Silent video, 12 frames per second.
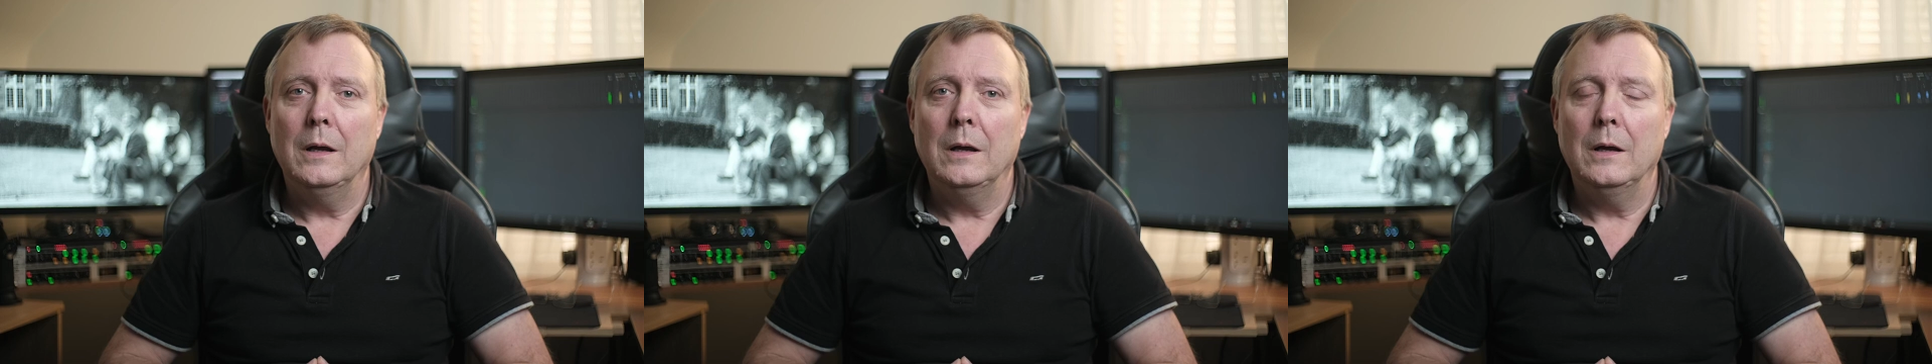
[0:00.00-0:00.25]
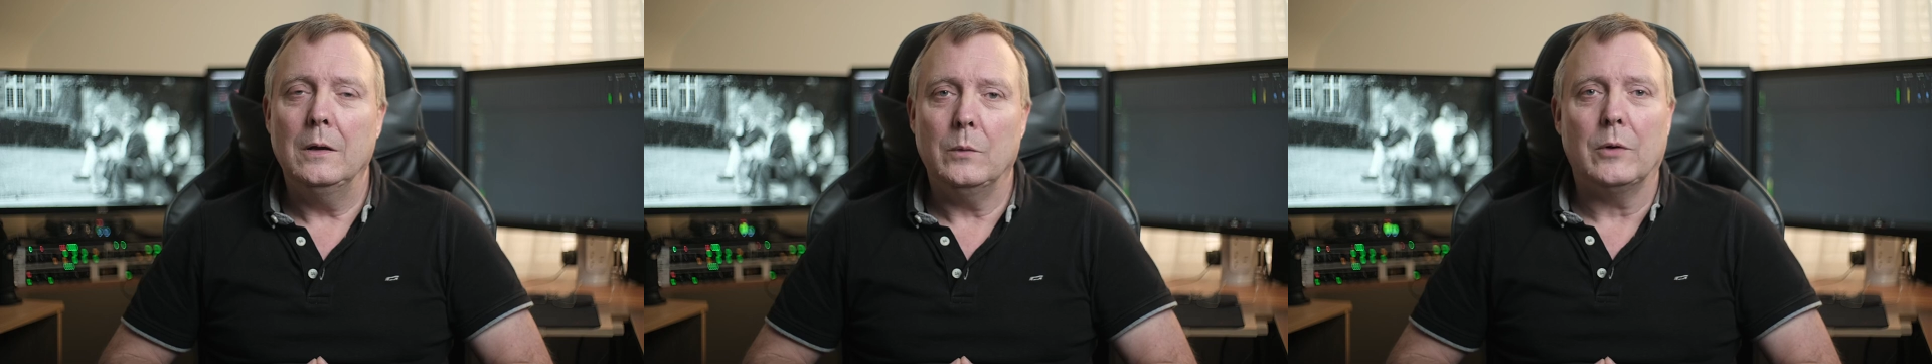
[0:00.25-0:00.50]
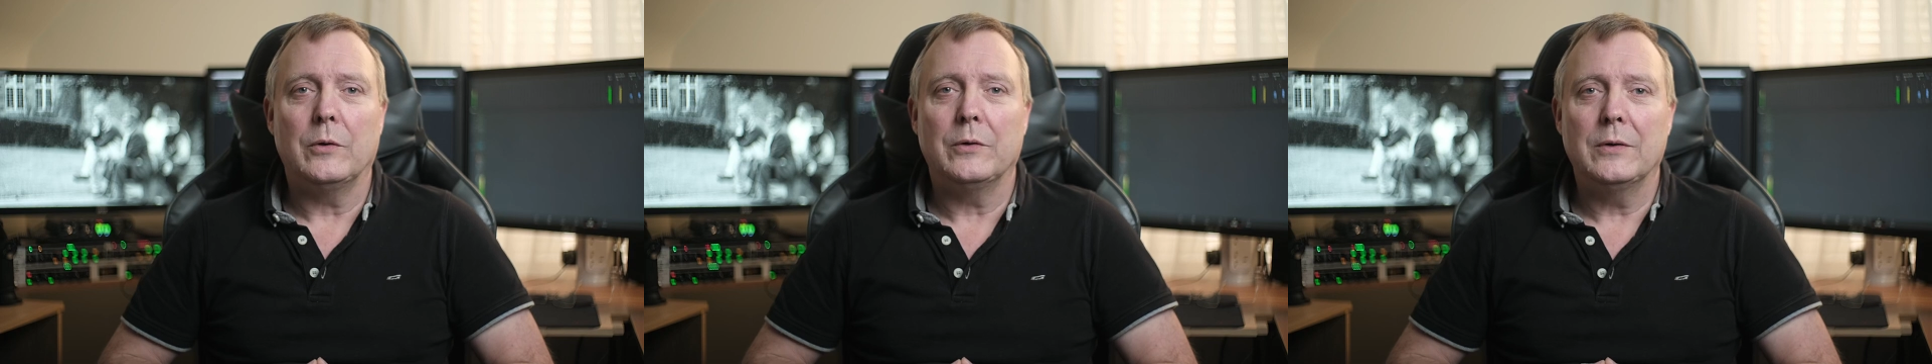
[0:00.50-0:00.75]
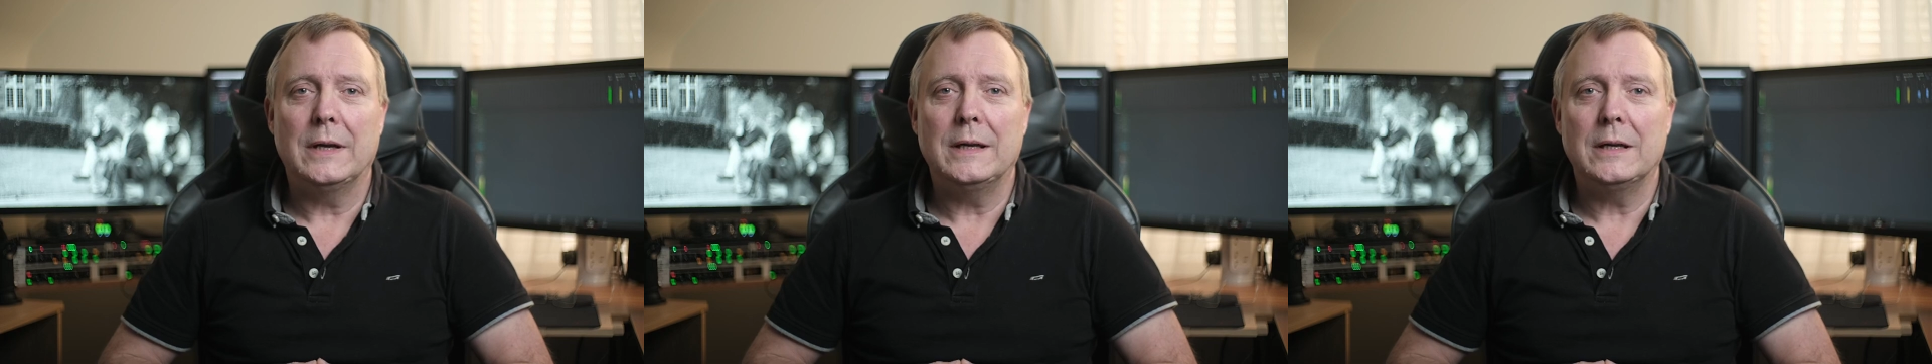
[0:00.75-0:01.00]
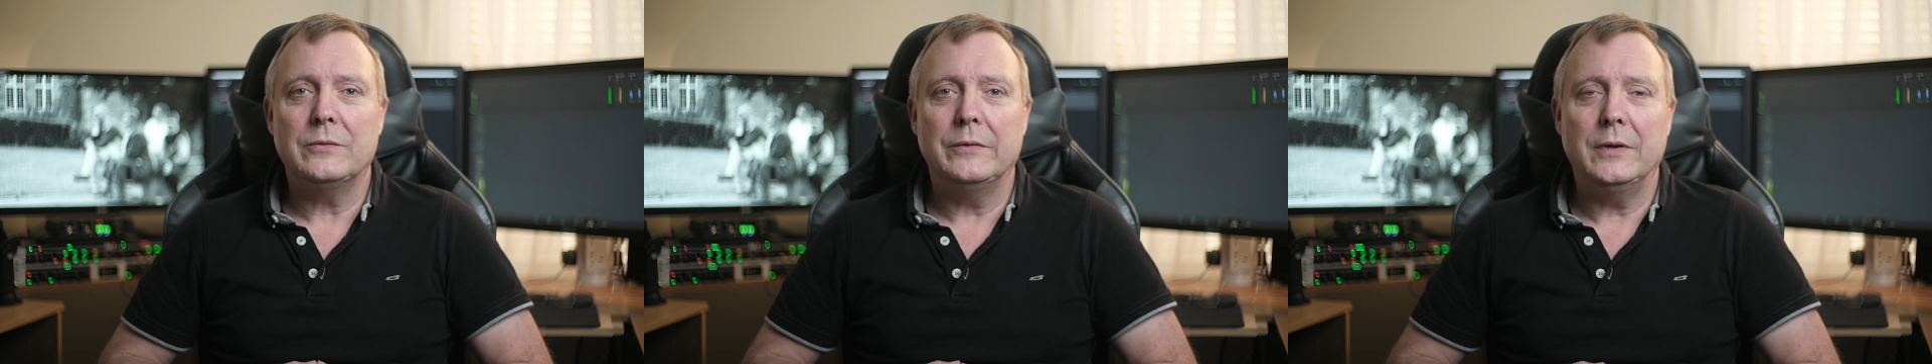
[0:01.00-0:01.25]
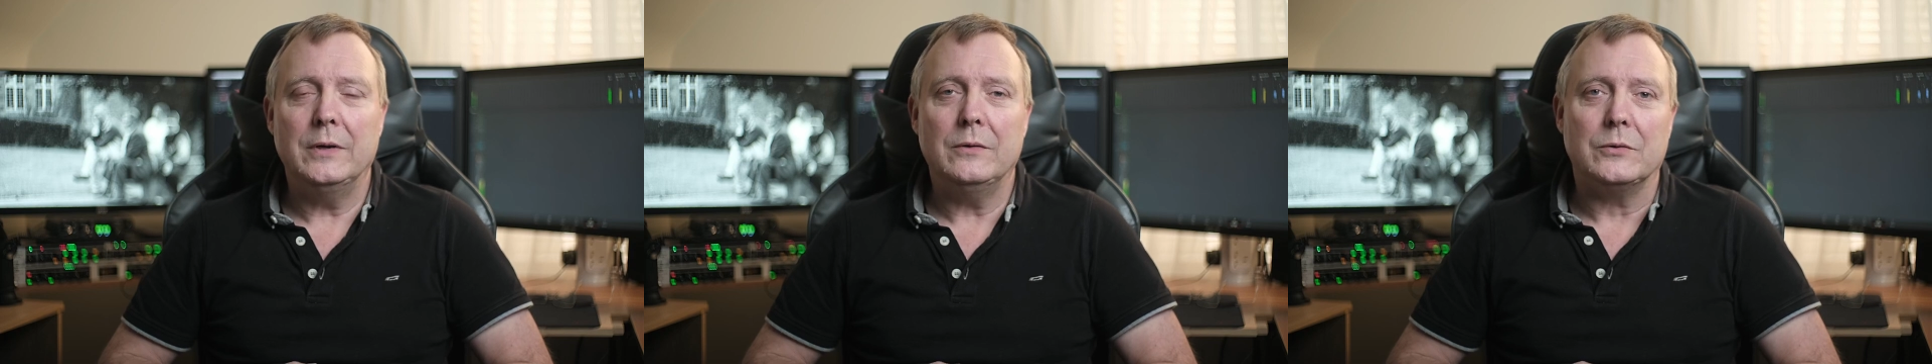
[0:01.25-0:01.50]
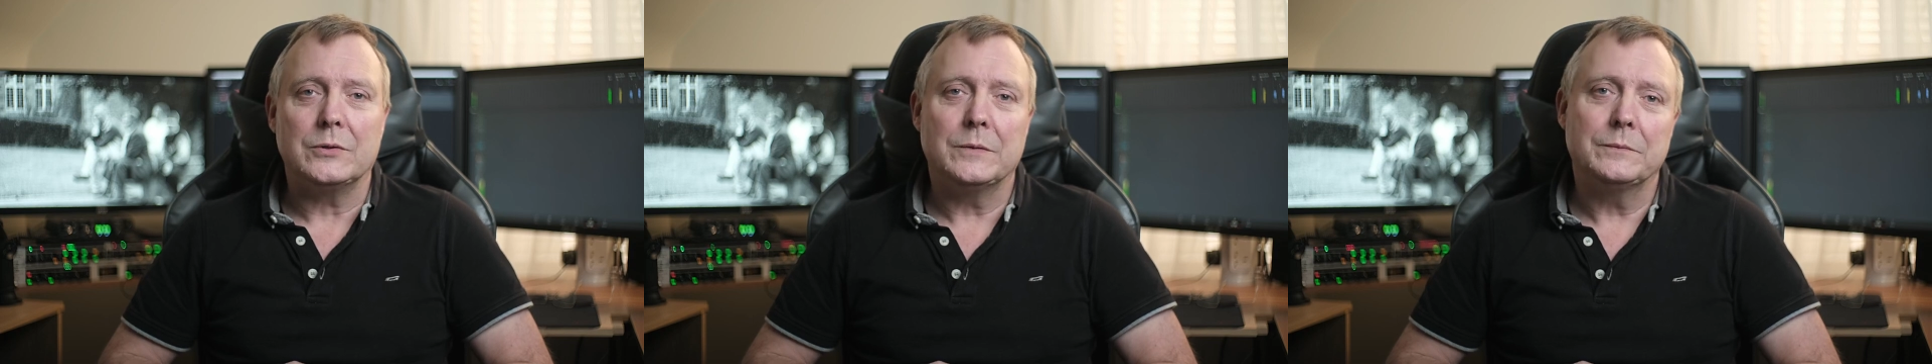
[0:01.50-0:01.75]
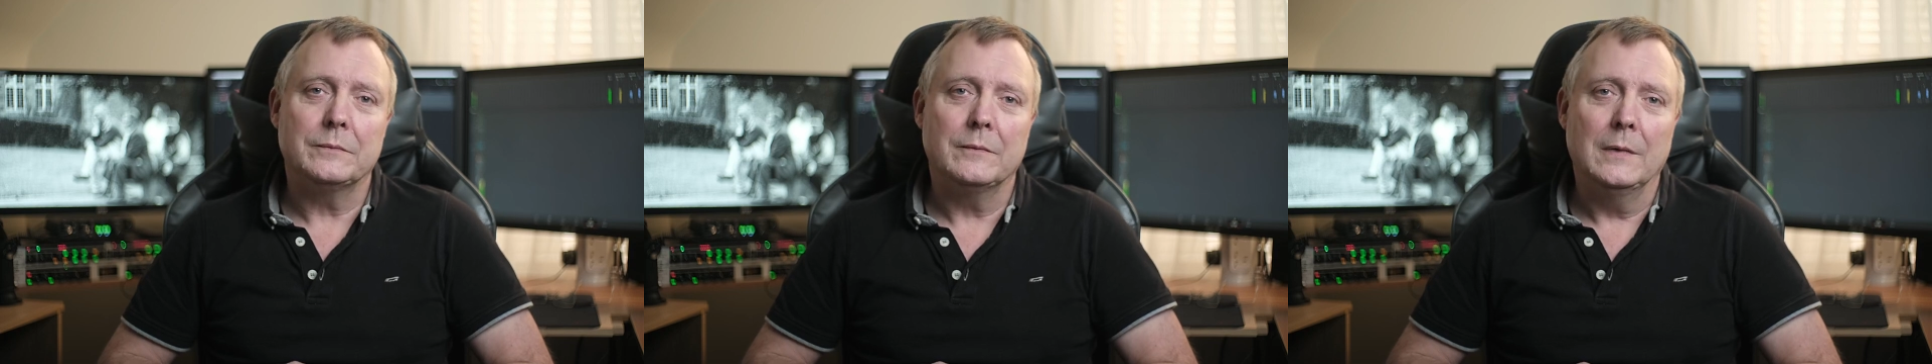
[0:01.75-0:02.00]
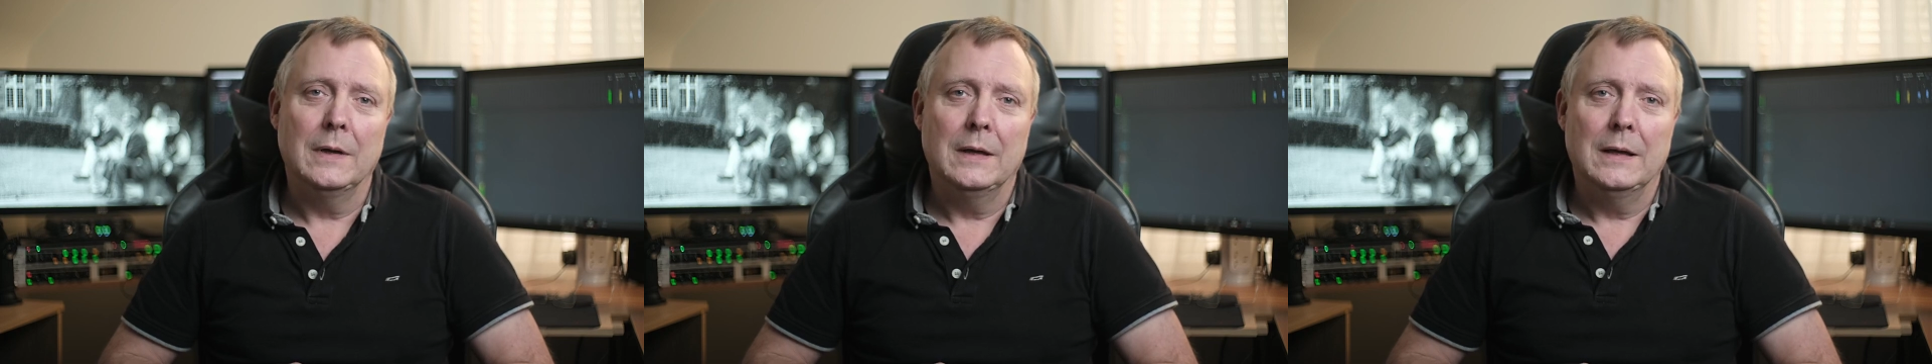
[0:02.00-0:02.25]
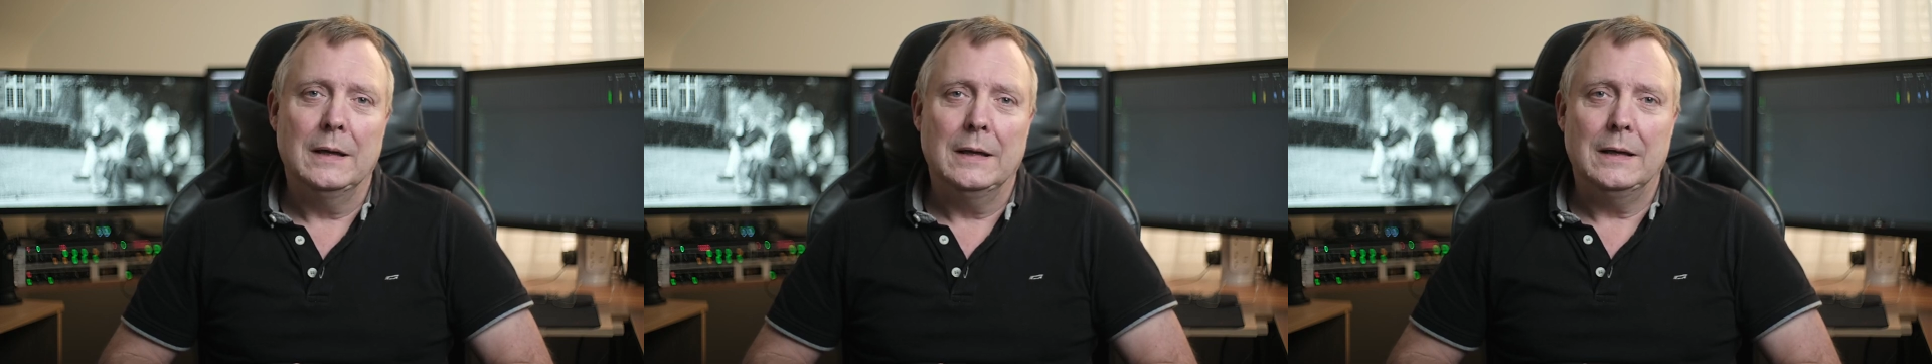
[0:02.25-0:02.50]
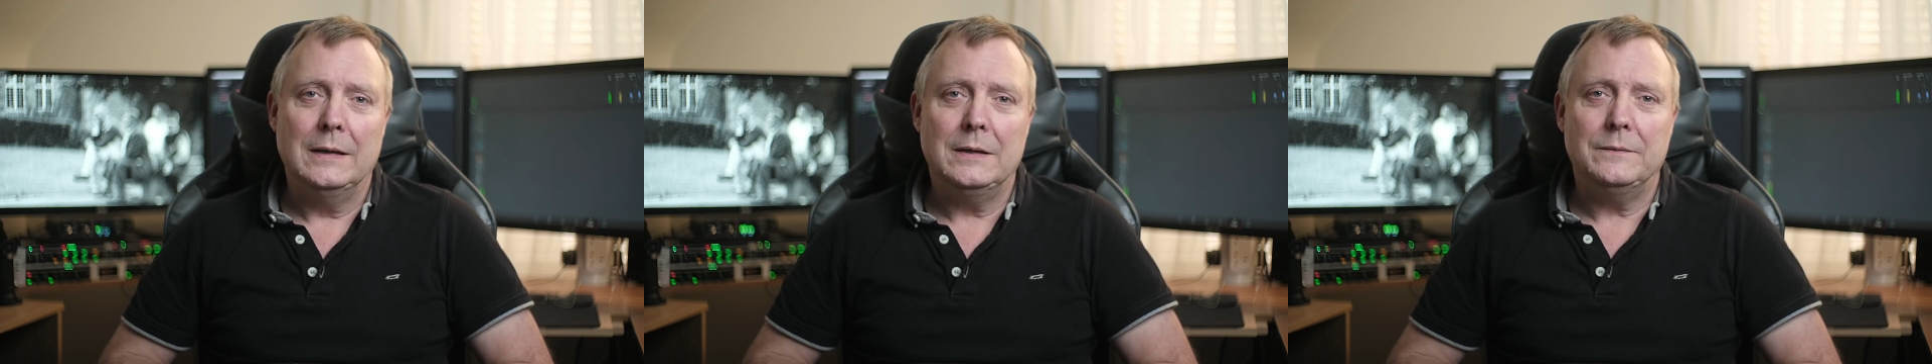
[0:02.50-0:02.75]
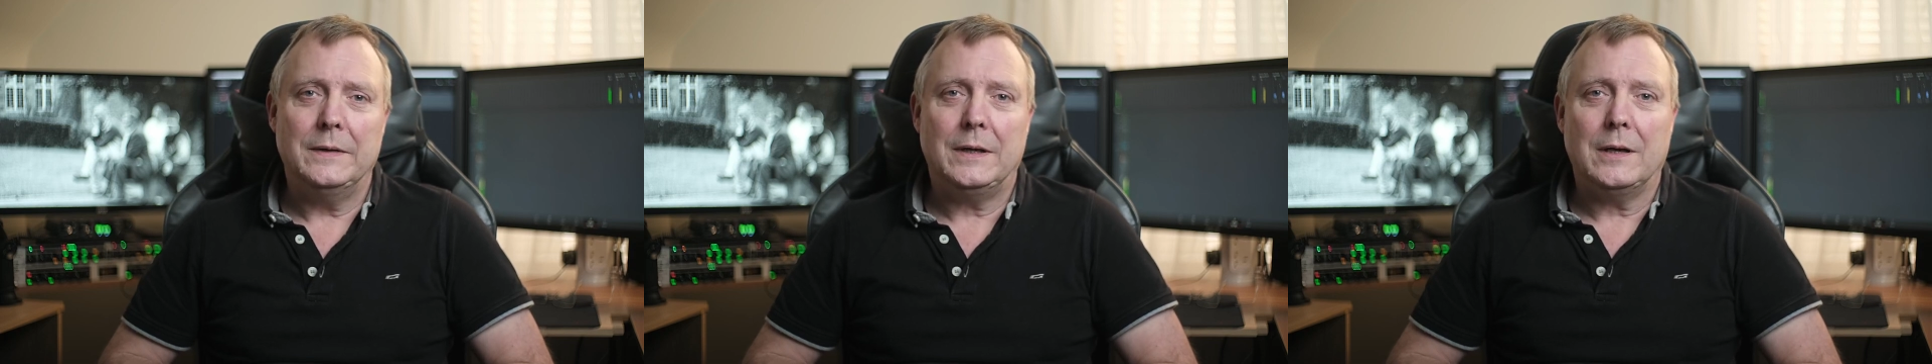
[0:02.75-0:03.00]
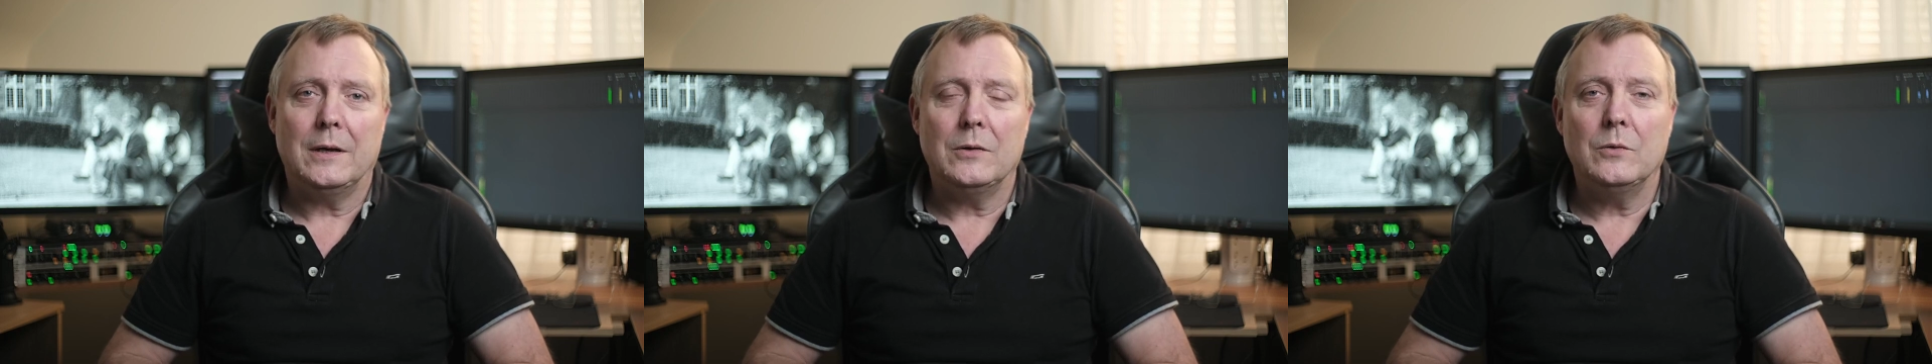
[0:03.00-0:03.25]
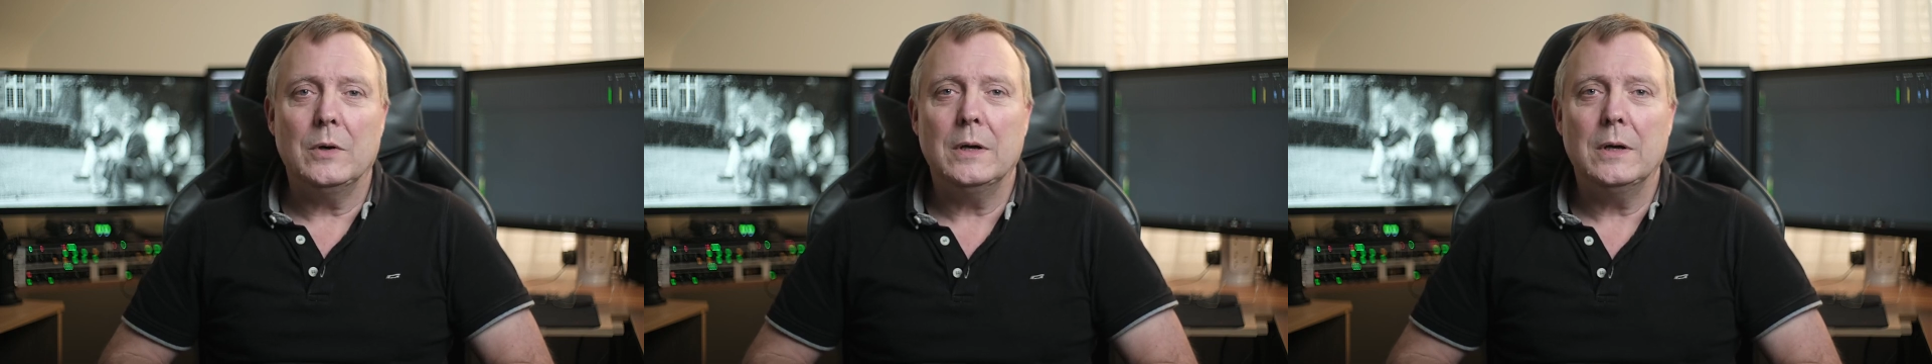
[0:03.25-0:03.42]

And welcome to Grandad's Reviews. In this video,